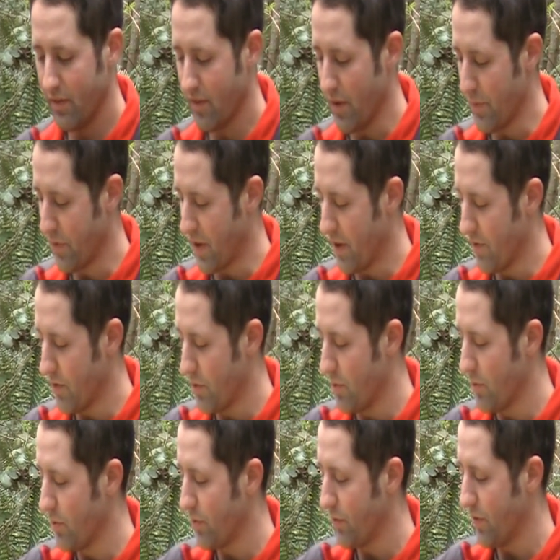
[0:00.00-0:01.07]
That was kind of a
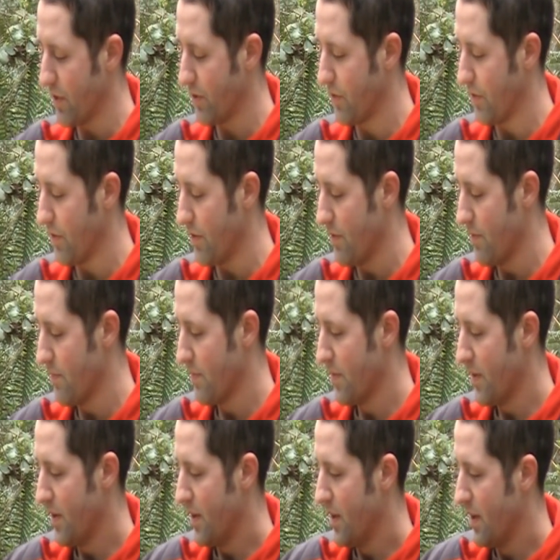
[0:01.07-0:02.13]
cool structure.
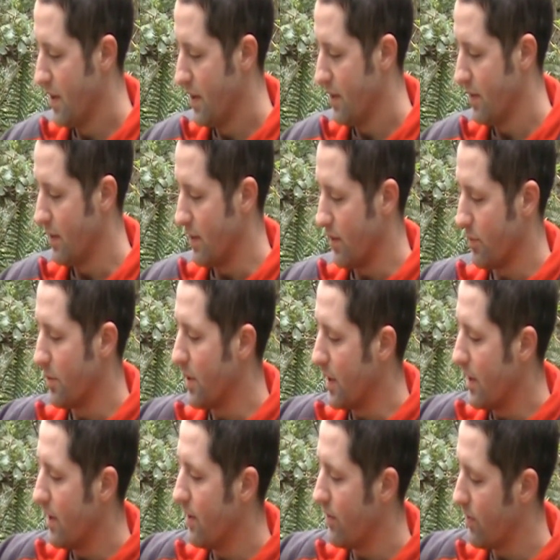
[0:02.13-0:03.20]
And this one
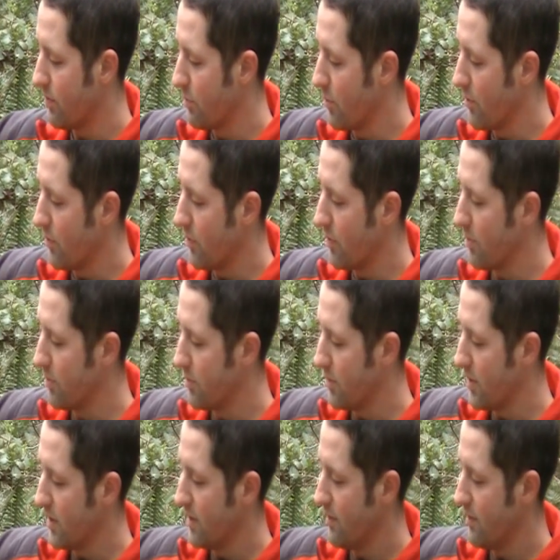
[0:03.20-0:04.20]
again is just more of a normal one.